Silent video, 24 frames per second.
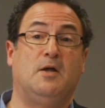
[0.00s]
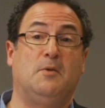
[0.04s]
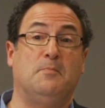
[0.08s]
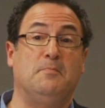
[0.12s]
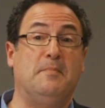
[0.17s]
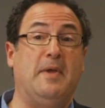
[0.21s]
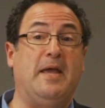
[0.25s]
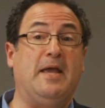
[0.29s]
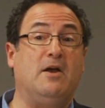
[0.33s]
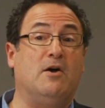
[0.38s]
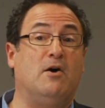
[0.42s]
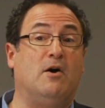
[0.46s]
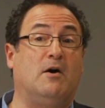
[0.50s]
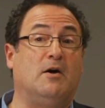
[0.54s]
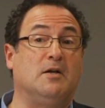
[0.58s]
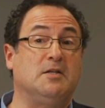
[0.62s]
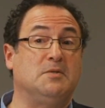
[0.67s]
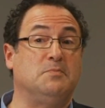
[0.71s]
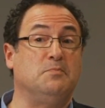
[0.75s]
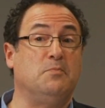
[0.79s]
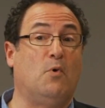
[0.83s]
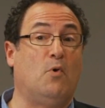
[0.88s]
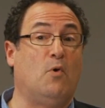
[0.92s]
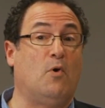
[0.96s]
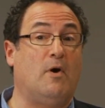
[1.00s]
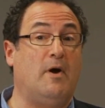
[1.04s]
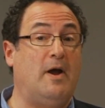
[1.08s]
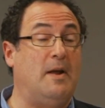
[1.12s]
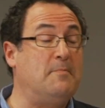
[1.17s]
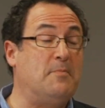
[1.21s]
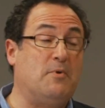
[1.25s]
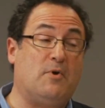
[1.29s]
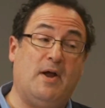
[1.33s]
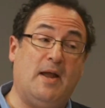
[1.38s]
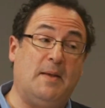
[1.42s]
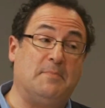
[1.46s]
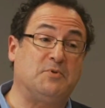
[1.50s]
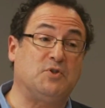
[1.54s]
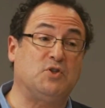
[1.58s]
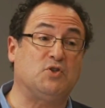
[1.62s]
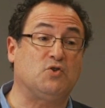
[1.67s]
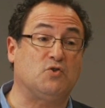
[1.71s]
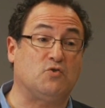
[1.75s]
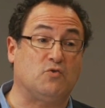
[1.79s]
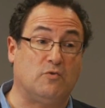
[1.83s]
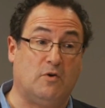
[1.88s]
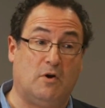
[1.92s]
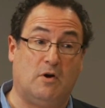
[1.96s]
may cause more and perhaps
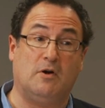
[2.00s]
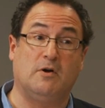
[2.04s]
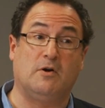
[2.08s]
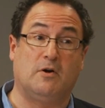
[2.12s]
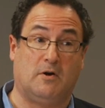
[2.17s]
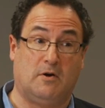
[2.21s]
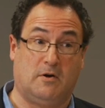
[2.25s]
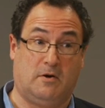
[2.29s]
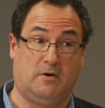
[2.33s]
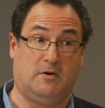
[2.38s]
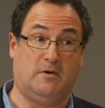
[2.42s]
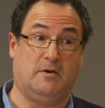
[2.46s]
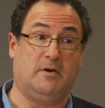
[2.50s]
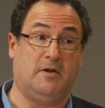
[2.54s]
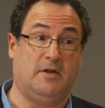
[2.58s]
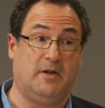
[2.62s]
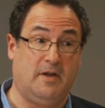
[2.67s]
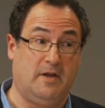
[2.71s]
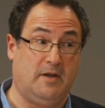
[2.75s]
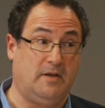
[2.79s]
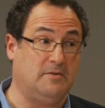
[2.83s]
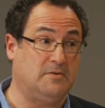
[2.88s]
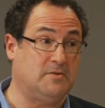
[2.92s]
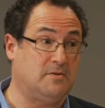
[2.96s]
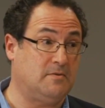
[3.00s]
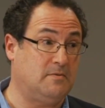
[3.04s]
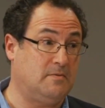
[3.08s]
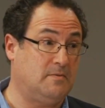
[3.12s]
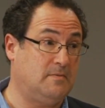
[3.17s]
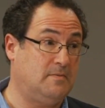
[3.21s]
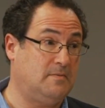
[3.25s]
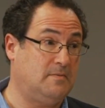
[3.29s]
stronger hurricanes.